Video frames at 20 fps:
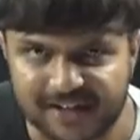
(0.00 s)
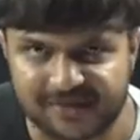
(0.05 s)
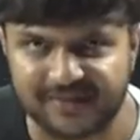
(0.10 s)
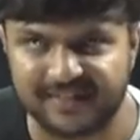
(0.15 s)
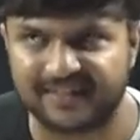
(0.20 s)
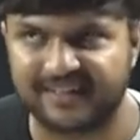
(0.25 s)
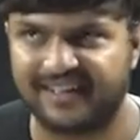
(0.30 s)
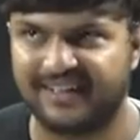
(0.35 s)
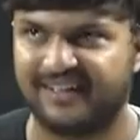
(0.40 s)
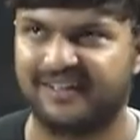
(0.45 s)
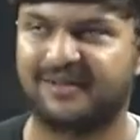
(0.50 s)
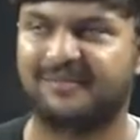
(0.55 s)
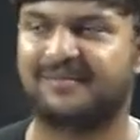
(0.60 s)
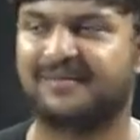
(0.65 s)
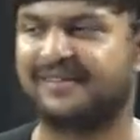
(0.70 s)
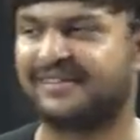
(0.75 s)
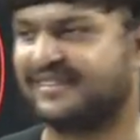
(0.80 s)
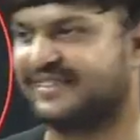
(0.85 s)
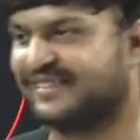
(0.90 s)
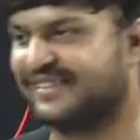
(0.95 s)
with another
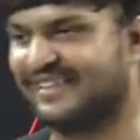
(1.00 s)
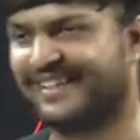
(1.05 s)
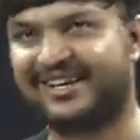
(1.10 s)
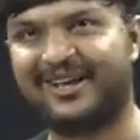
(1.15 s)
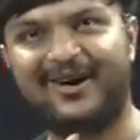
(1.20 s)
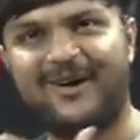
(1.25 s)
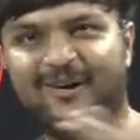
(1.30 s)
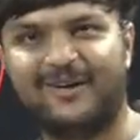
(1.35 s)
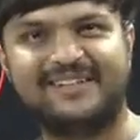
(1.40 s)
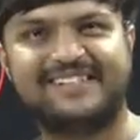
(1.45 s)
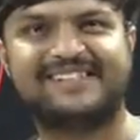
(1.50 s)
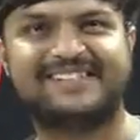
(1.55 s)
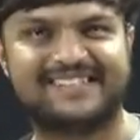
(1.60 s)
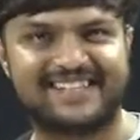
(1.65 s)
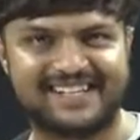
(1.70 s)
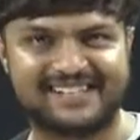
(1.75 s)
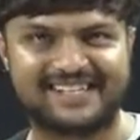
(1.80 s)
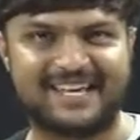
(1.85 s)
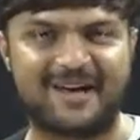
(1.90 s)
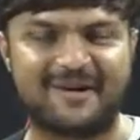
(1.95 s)
person, all these
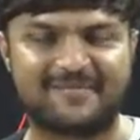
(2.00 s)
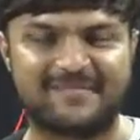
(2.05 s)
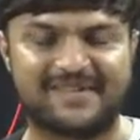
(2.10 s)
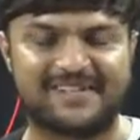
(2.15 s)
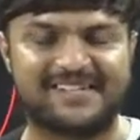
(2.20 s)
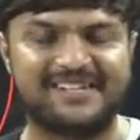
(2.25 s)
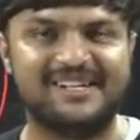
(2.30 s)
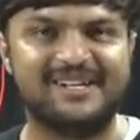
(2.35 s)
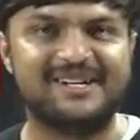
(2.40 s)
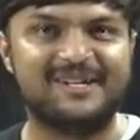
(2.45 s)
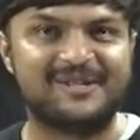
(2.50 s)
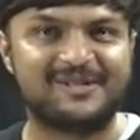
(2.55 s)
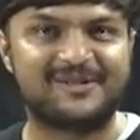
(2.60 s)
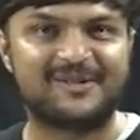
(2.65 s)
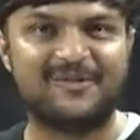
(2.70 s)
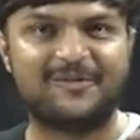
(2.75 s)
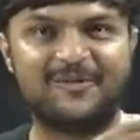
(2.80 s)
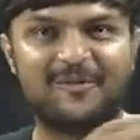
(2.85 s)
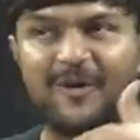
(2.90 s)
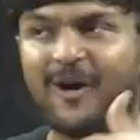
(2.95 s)
things happen.
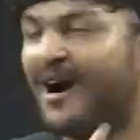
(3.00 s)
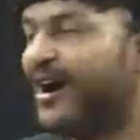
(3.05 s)
So